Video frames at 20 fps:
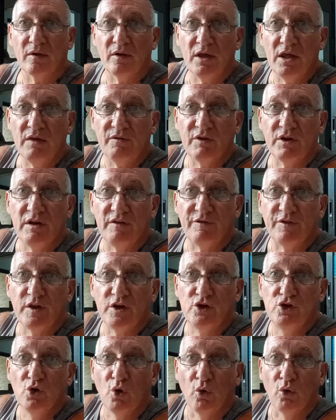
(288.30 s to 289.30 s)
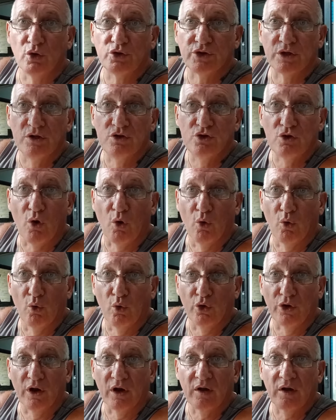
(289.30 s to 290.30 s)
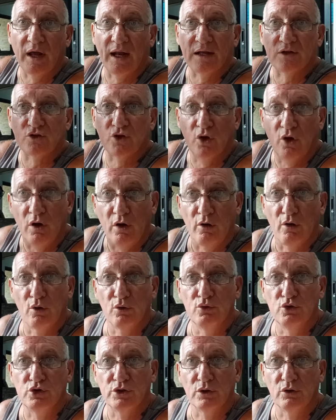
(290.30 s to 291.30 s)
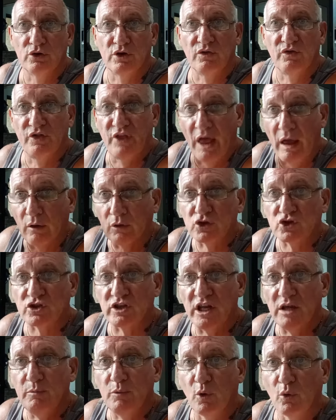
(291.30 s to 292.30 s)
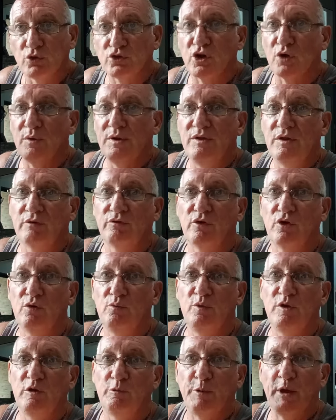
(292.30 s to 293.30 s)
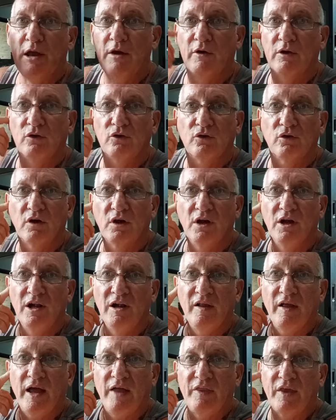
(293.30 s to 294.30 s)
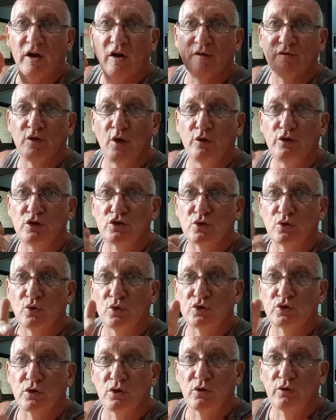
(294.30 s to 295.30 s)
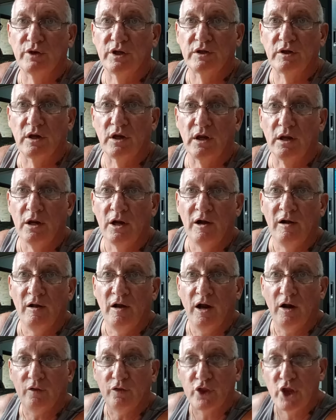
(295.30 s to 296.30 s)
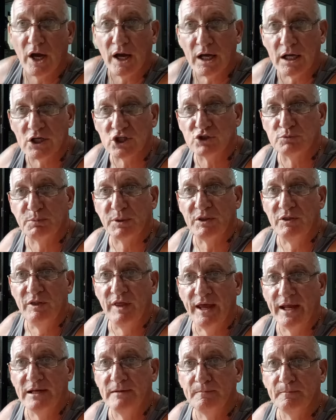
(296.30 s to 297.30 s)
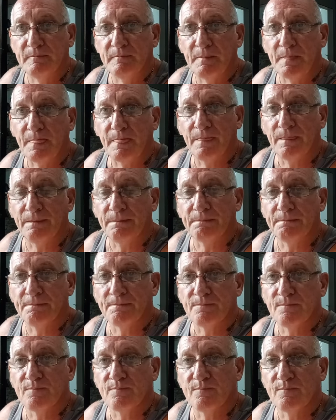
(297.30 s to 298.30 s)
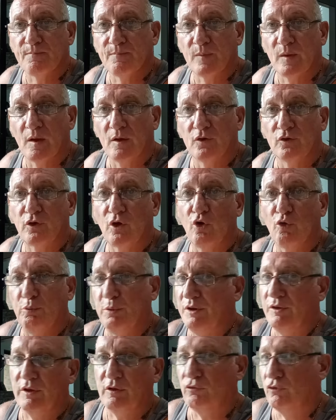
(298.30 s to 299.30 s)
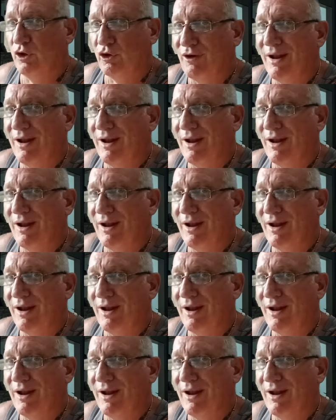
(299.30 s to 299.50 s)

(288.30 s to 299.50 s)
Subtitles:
Even if the daughter's older, has her own children, they'll sleep also in the room with the parents. And then I've noticed also that the husband then, so it'd be the